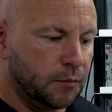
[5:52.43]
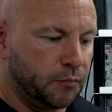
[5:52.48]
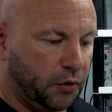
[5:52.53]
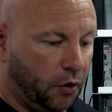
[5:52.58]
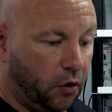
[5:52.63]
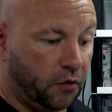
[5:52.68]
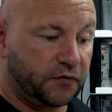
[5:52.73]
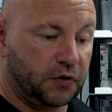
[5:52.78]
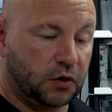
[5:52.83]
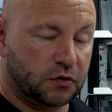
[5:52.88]

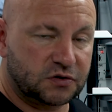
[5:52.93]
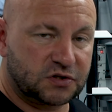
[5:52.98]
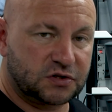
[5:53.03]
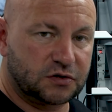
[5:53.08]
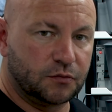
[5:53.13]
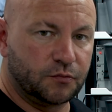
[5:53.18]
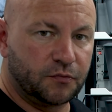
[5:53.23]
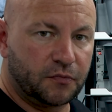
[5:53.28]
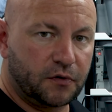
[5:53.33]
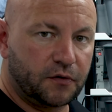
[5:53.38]
but I've got
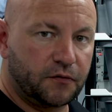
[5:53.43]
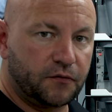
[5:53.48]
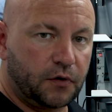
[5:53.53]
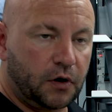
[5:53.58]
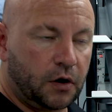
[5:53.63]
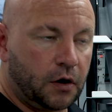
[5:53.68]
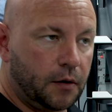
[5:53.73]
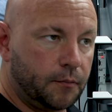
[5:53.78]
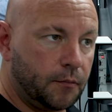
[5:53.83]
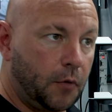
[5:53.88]
some
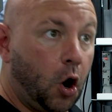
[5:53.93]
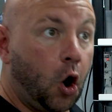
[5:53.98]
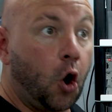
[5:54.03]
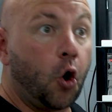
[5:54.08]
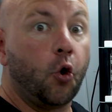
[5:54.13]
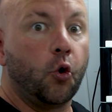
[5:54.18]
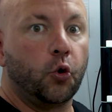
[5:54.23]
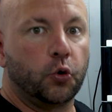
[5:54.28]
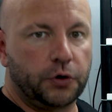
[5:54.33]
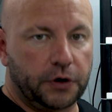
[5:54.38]

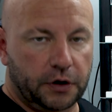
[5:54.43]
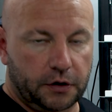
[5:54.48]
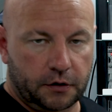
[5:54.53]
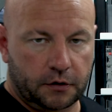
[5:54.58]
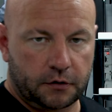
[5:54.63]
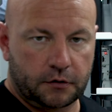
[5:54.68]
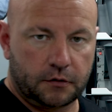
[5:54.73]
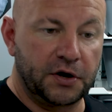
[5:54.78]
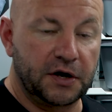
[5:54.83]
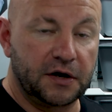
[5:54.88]

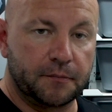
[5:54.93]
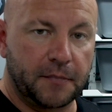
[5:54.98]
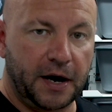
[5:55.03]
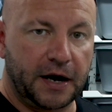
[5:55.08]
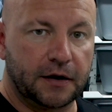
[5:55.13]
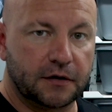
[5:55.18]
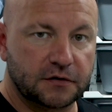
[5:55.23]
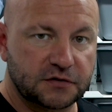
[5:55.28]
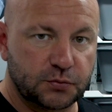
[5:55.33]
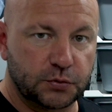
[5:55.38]
older breeder
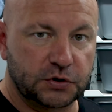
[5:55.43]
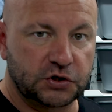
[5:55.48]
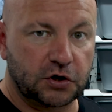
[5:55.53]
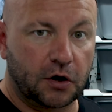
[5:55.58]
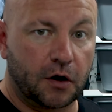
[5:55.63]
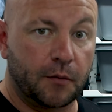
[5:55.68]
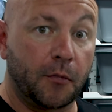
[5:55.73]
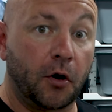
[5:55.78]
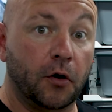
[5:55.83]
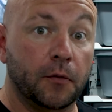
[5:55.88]
males, which
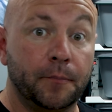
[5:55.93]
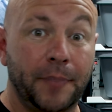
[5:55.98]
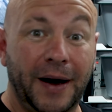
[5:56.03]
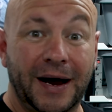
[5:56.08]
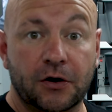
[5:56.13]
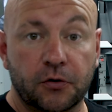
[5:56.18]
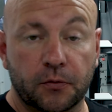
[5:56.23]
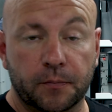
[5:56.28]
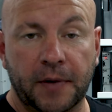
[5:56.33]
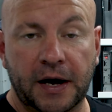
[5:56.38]
are my
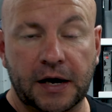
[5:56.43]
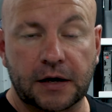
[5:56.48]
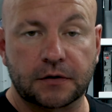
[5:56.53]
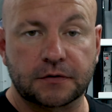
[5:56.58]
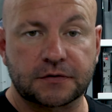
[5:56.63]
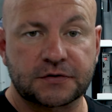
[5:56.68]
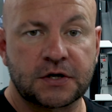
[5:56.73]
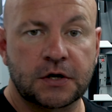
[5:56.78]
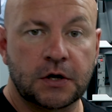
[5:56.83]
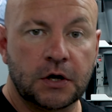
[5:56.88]
backup
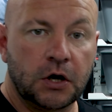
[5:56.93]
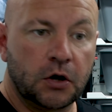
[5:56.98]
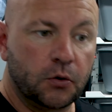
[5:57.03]
males,